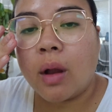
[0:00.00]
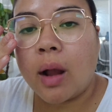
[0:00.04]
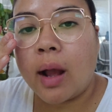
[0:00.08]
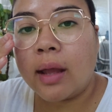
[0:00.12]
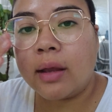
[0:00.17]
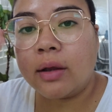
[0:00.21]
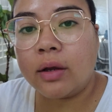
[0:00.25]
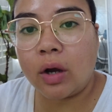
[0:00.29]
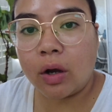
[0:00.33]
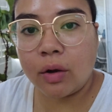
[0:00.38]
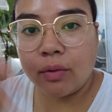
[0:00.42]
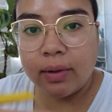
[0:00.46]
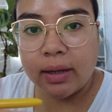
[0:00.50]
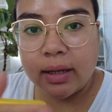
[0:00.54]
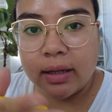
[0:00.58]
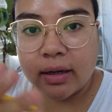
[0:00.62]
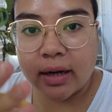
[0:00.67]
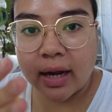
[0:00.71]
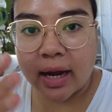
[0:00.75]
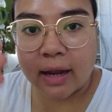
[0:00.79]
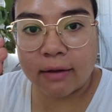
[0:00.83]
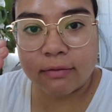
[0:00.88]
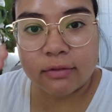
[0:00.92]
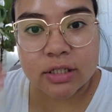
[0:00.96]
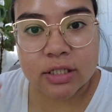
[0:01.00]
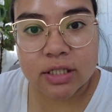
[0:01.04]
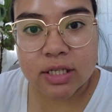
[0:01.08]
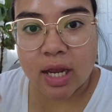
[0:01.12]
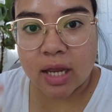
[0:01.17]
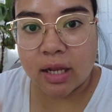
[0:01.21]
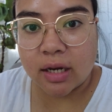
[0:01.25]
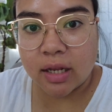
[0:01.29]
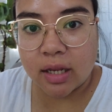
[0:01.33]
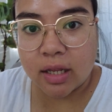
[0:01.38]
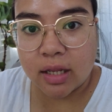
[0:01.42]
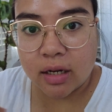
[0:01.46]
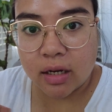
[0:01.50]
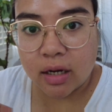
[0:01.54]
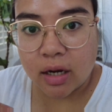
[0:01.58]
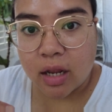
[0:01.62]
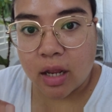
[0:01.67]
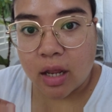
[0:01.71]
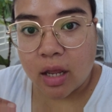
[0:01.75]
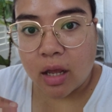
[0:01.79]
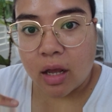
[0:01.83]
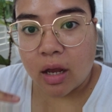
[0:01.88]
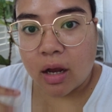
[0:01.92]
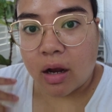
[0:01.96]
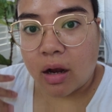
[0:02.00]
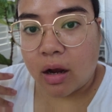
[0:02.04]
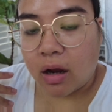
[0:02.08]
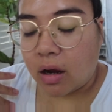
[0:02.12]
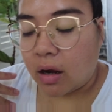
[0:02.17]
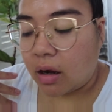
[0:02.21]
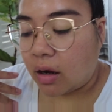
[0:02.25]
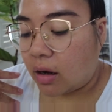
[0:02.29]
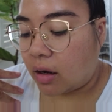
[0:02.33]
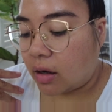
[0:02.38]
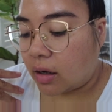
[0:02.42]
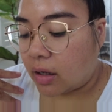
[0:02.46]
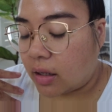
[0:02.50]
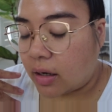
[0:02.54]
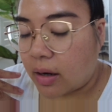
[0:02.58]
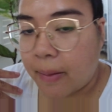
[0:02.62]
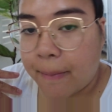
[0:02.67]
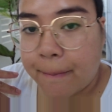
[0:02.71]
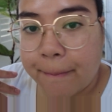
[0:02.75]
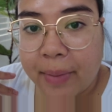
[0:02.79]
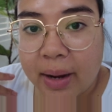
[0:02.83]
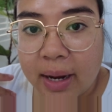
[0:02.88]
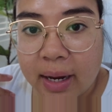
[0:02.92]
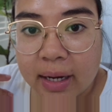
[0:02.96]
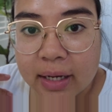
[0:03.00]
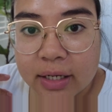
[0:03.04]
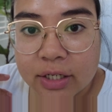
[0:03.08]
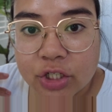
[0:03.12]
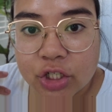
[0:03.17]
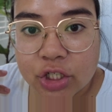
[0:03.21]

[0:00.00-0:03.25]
I go in, I have to sign in on my